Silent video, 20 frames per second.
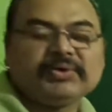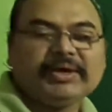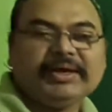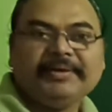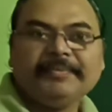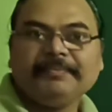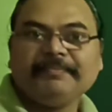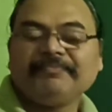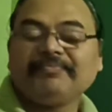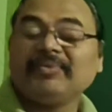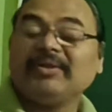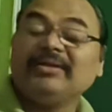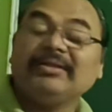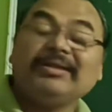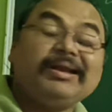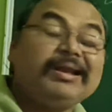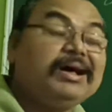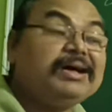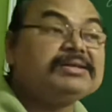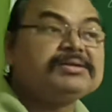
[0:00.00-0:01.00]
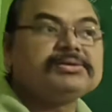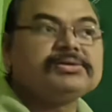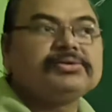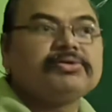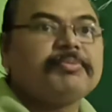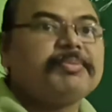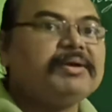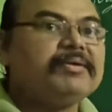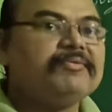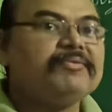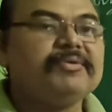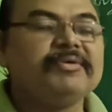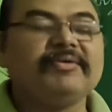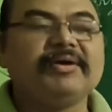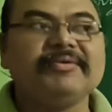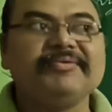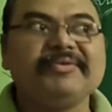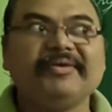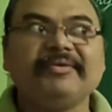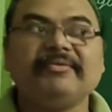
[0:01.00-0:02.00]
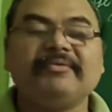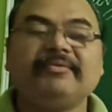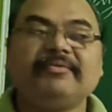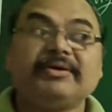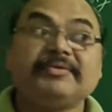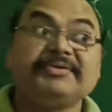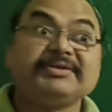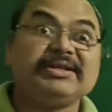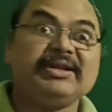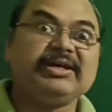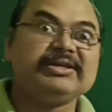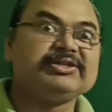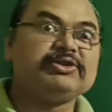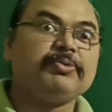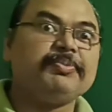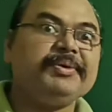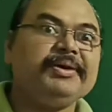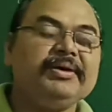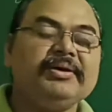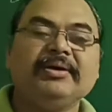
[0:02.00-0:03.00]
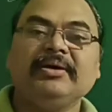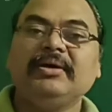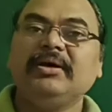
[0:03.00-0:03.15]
Okay. In the last topic, what was the last topic?